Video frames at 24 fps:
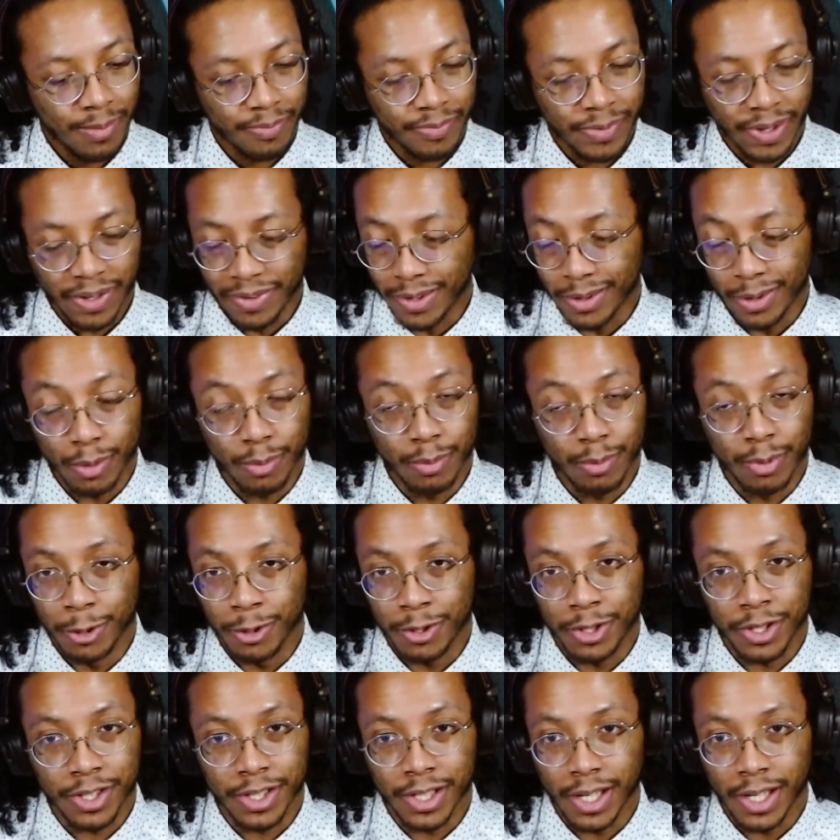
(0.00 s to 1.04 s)
I think the
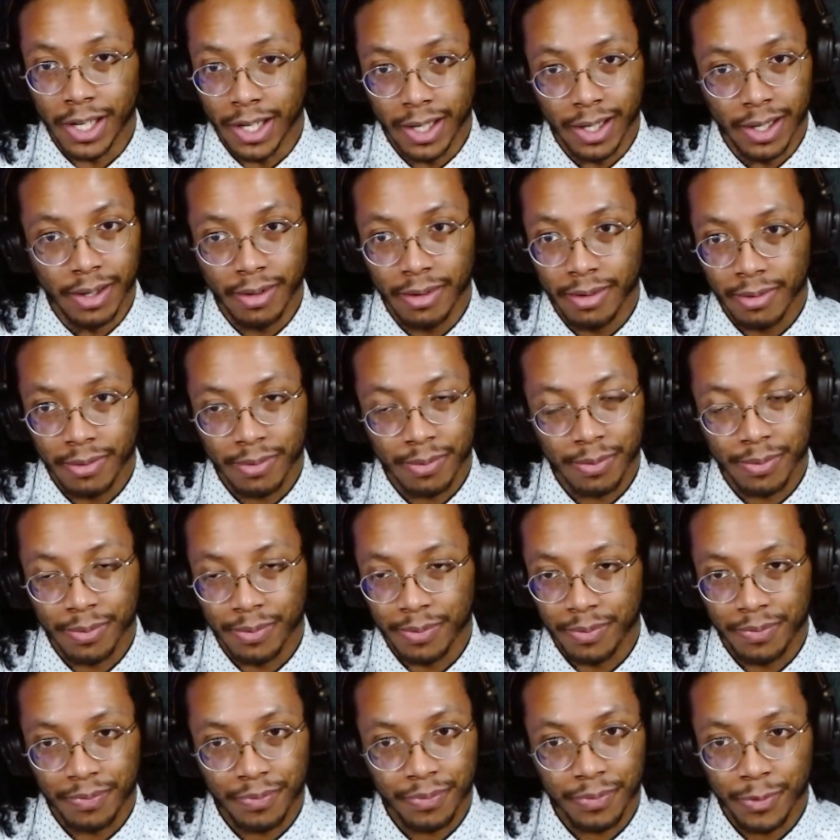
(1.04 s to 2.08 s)
brooch is a
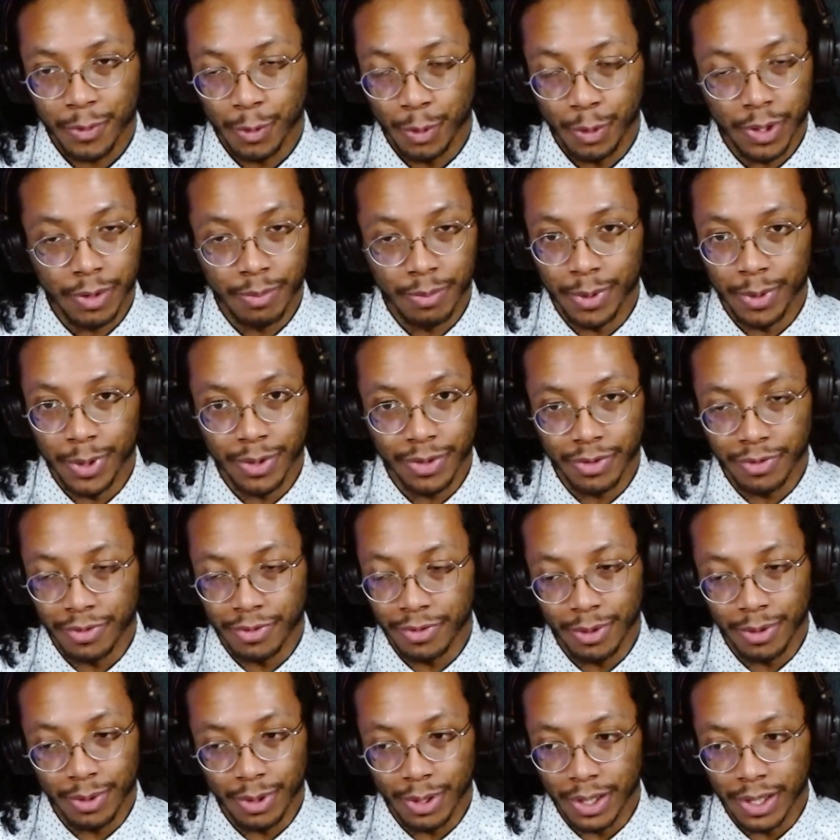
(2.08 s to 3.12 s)
really
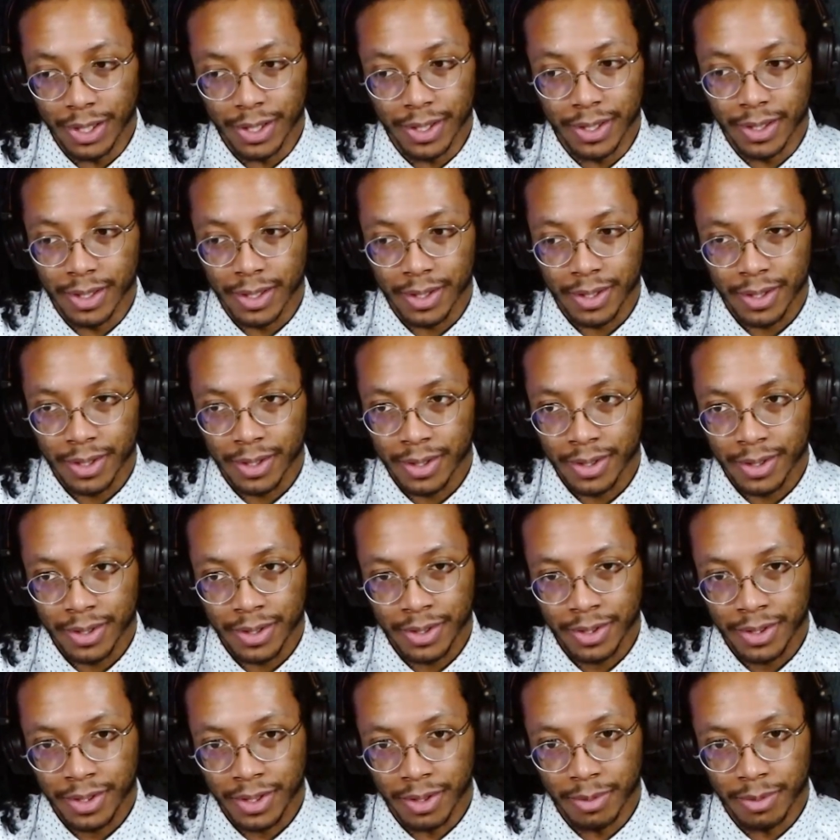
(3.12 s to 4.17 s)
beautiful
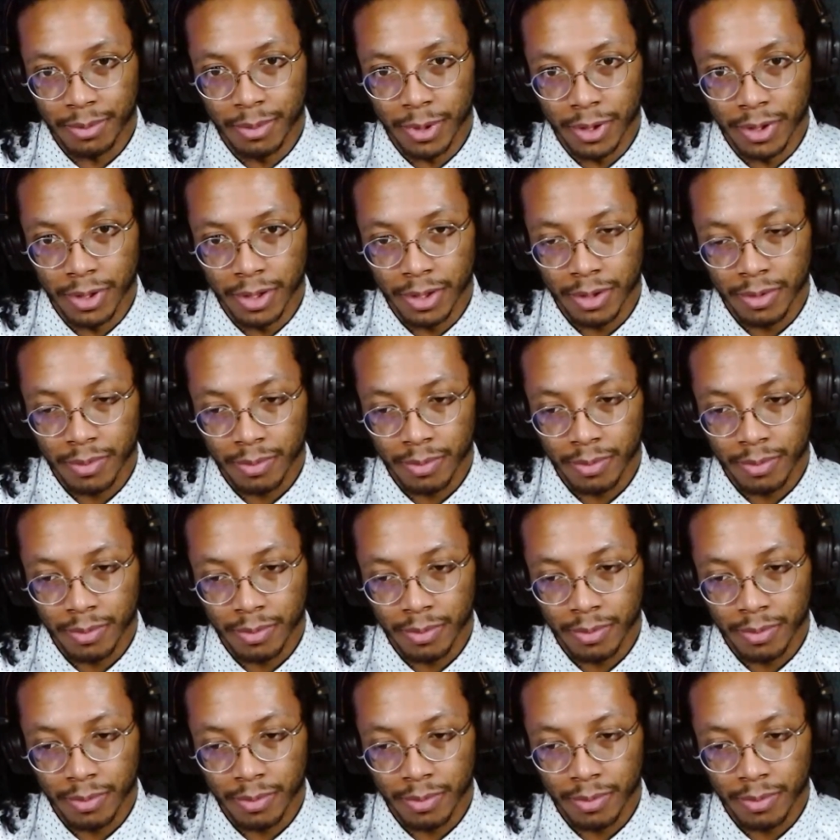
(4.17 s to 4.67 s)
symbol.